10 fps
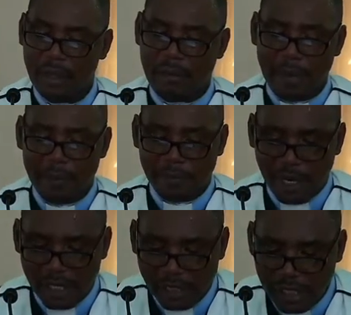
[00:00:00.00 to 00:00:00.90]
My
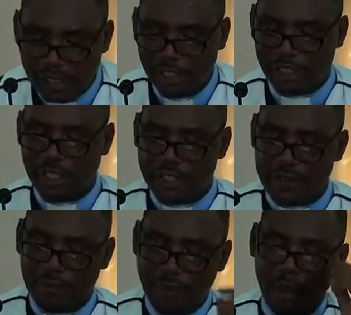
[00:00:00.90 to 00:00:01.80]
brothers and sisters,
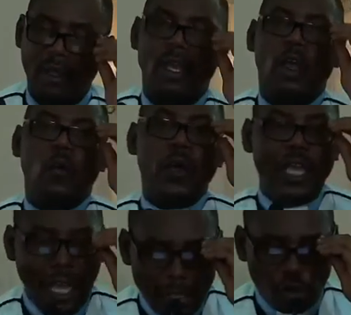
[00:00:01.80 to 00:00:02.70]

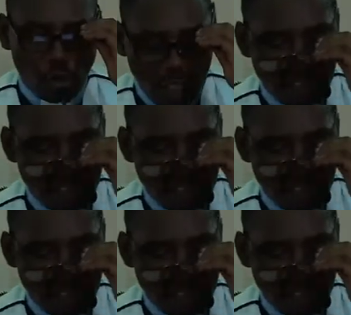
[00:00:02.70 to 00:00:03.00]
we are truly